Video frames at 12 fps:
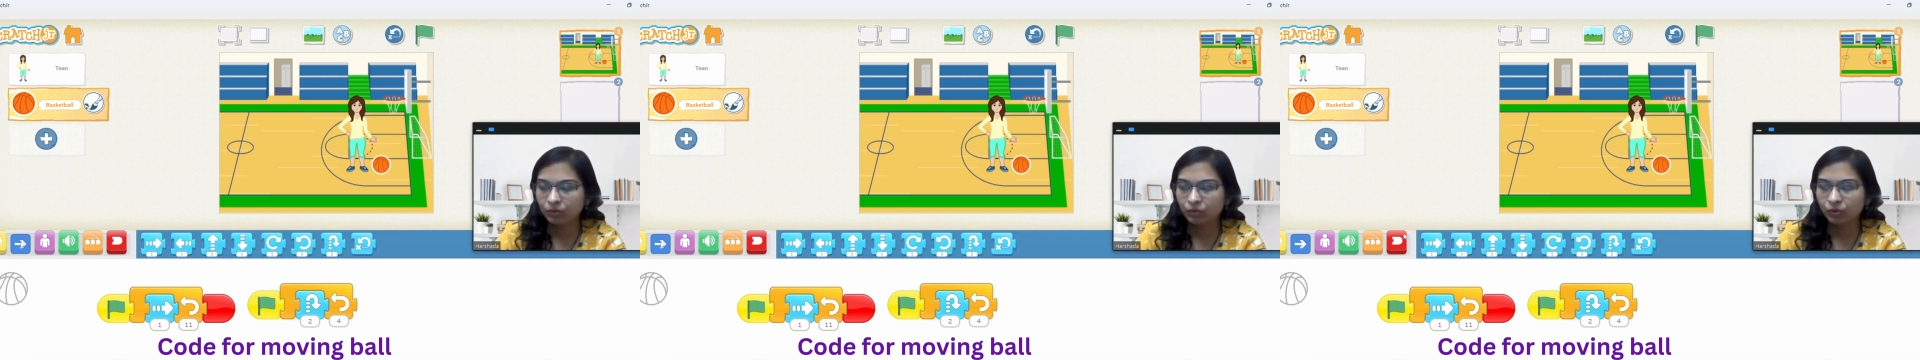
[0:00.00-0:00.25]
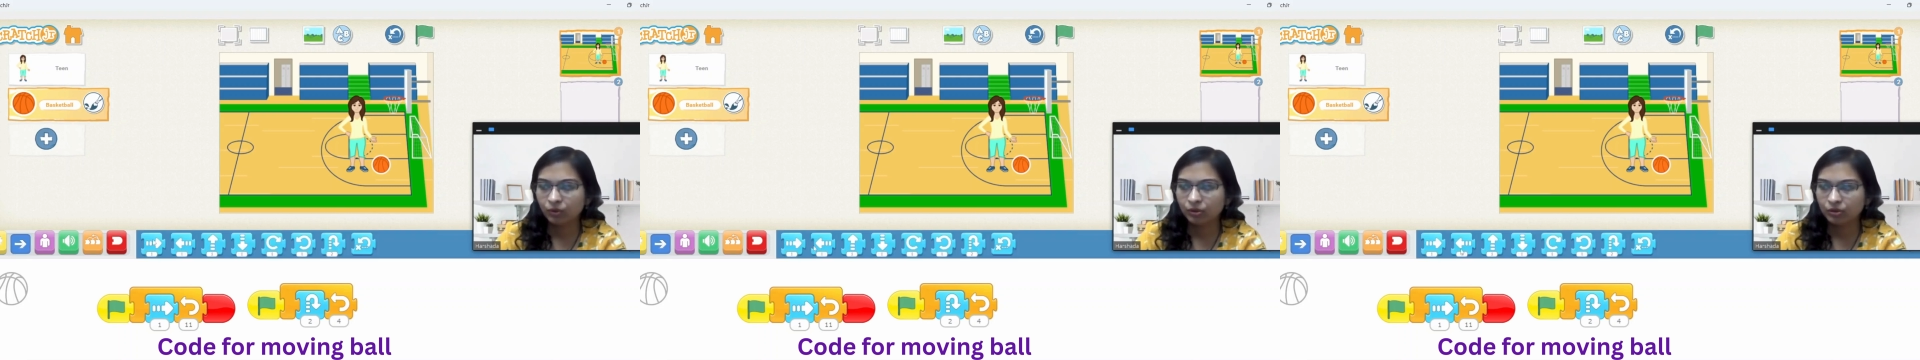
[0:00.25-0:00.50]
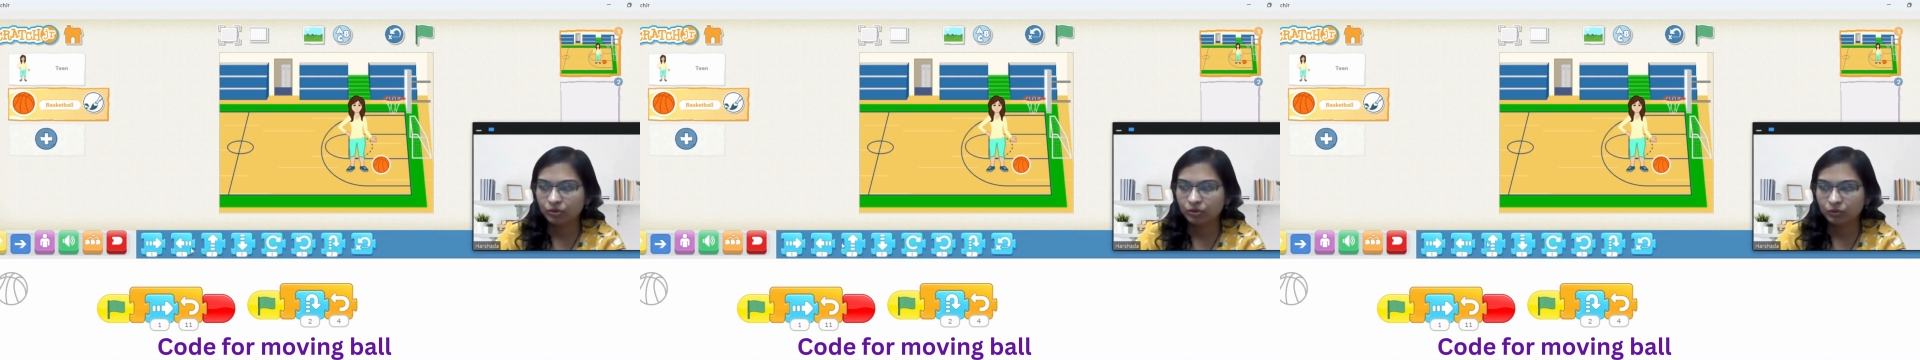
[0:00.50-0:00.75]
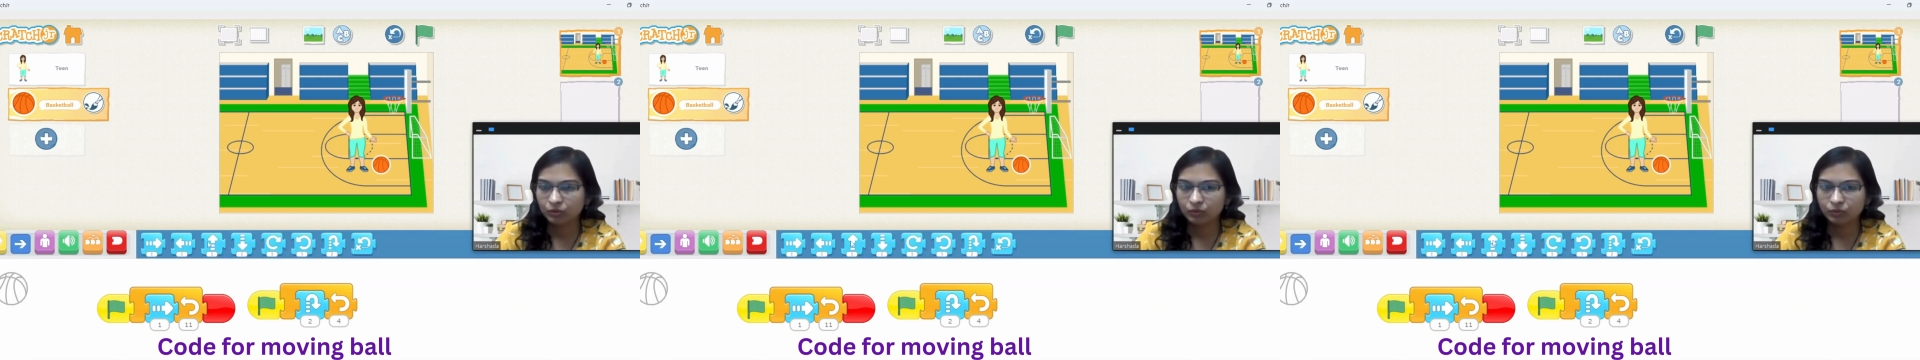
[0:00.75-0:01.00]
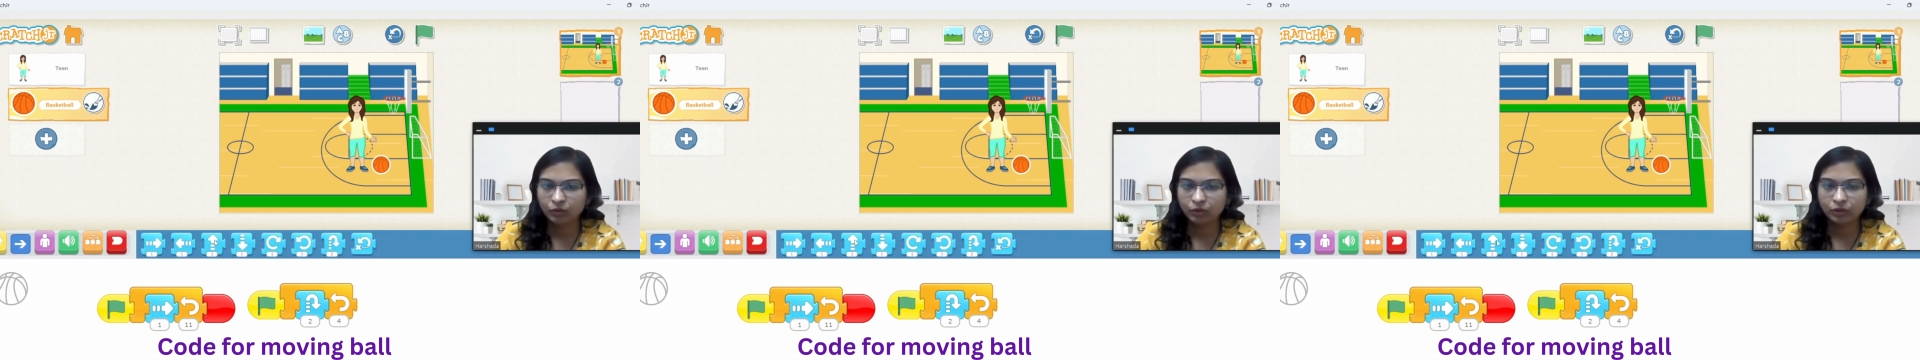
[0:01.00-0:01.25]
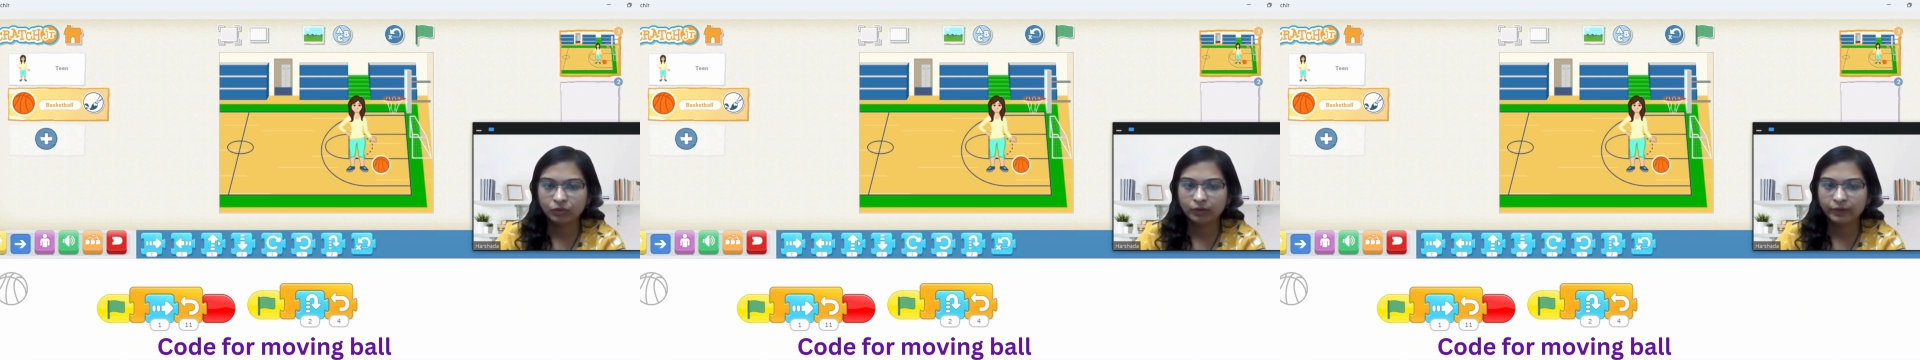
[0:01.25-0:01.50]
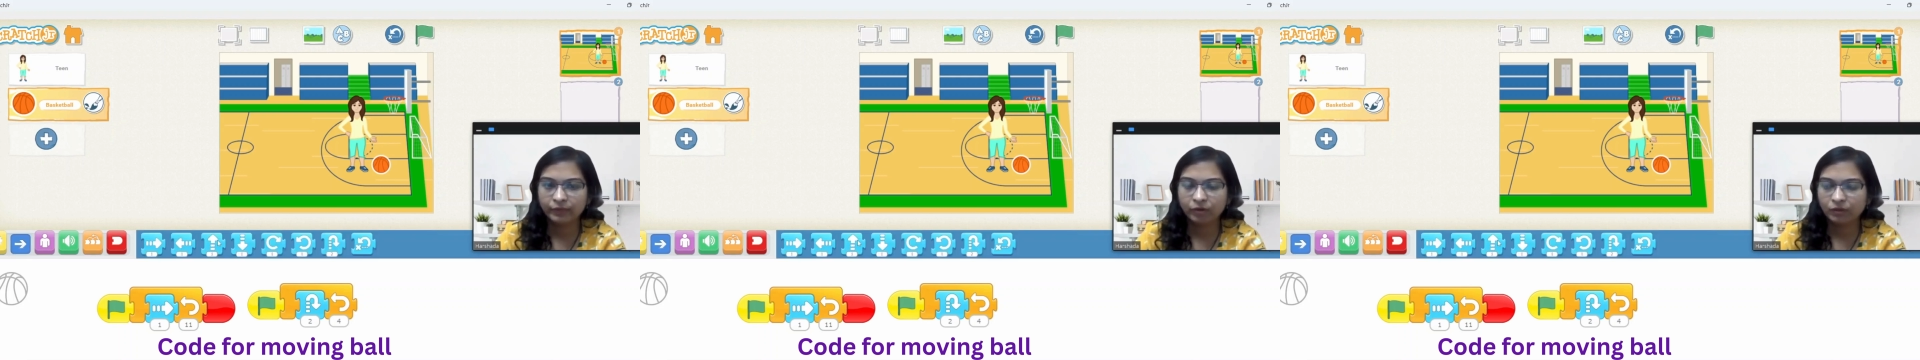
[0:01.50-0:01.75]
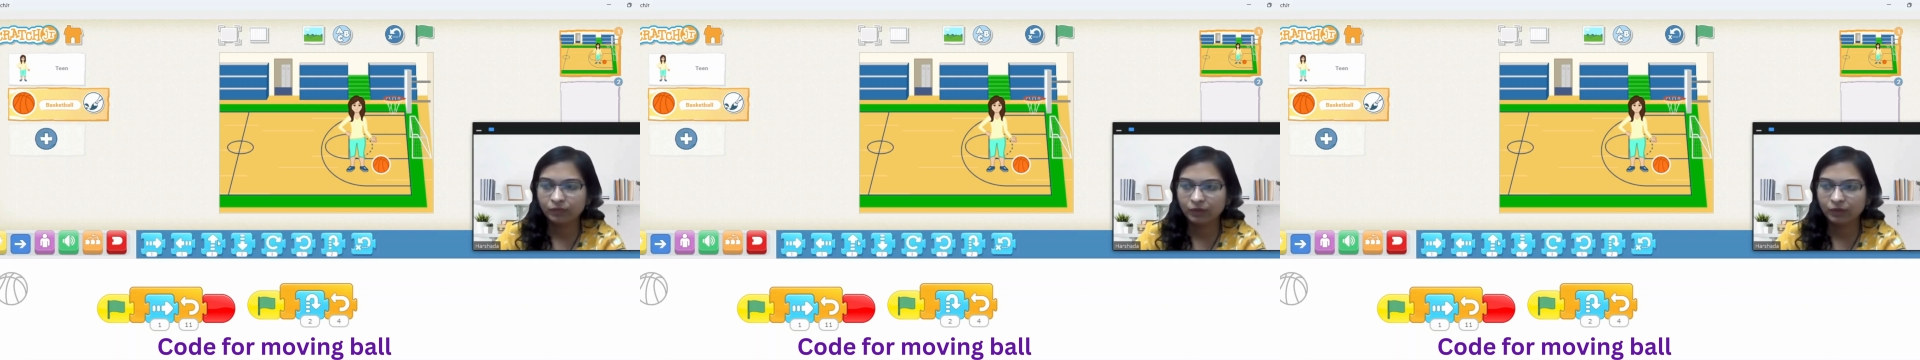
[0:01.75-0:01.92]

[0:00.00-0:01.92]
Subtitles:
code. So what do we want?